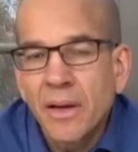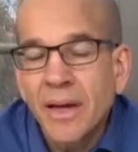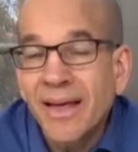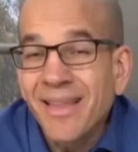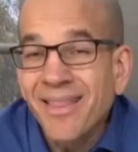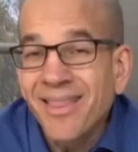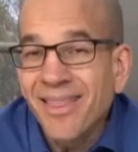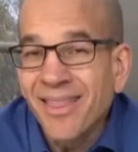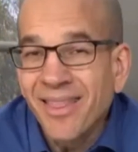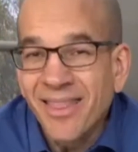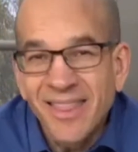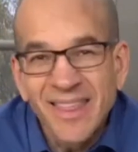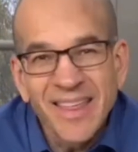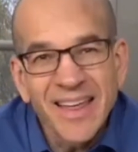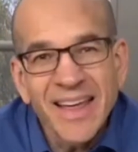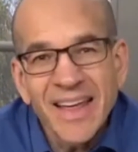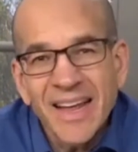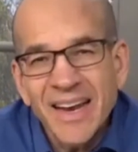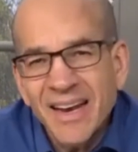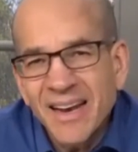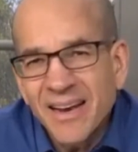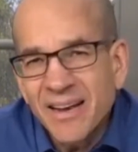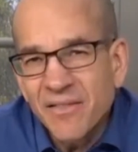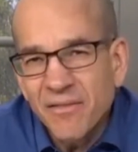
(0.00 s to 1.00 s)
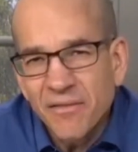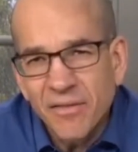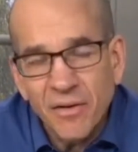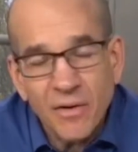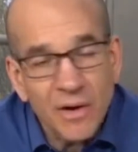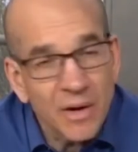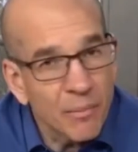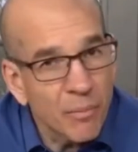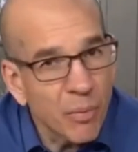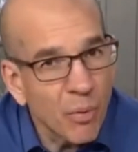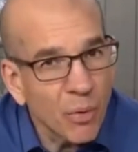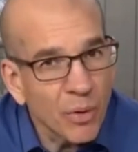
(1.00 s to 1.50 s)
And then,
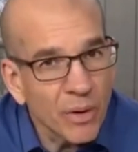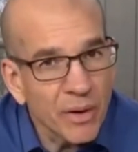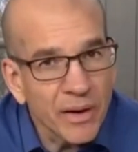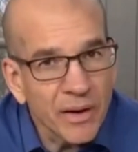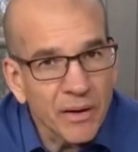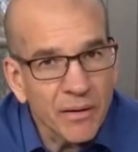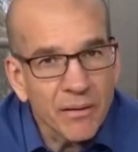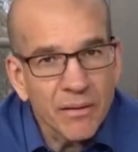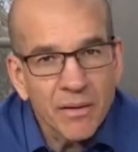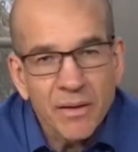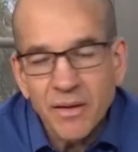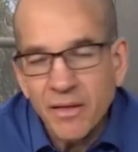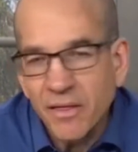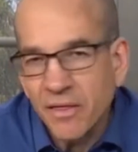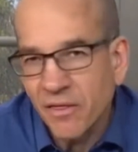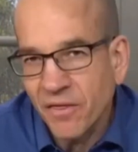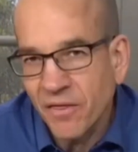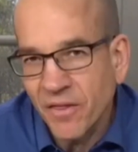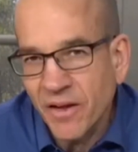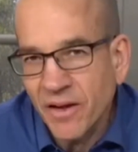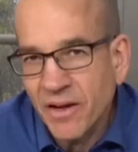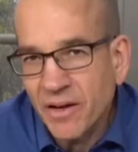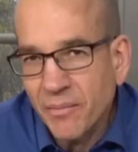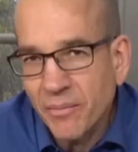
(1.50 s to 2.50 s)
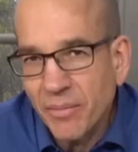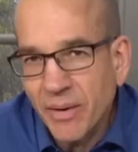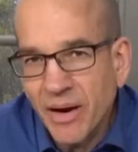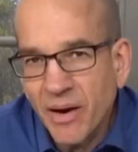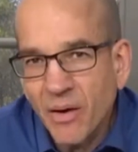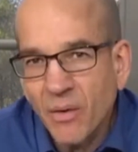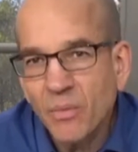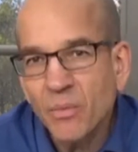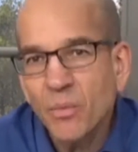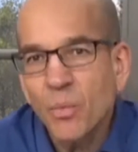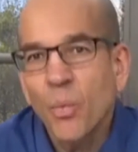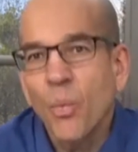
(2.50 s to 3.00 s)
very important here, think
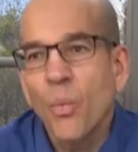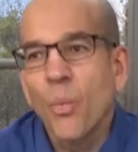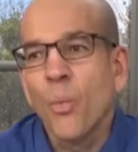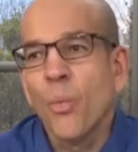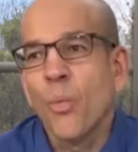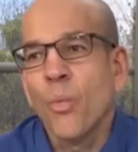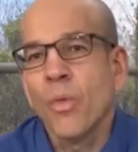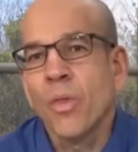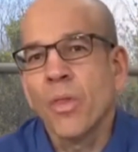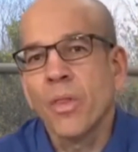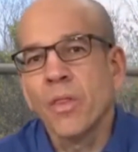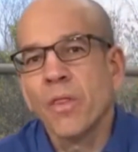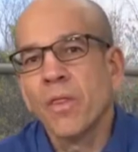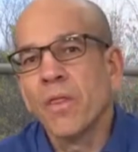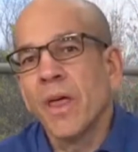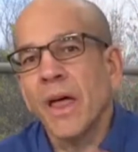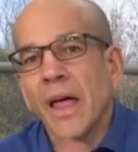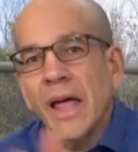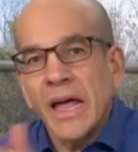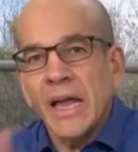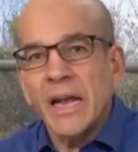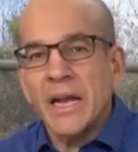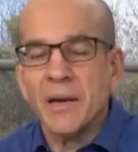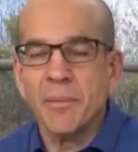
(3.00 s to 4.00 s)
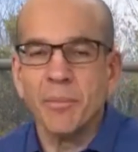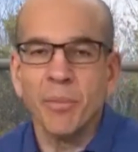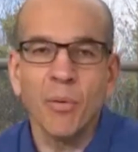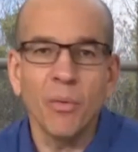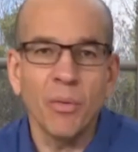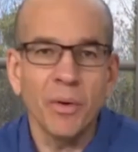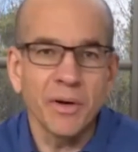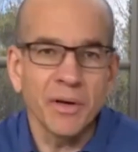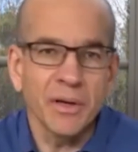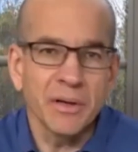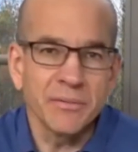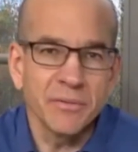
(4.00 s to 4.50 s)
about the end
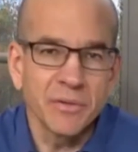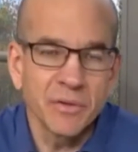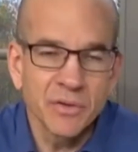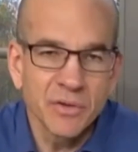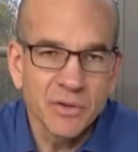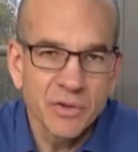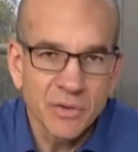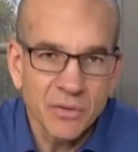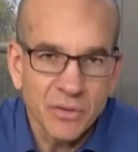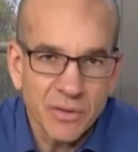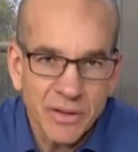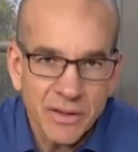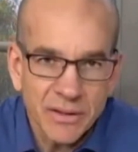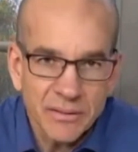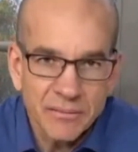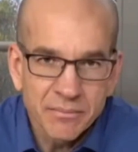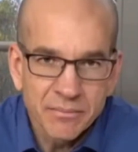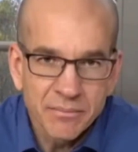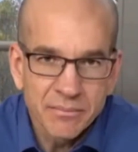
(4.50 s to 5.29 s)
point of your story.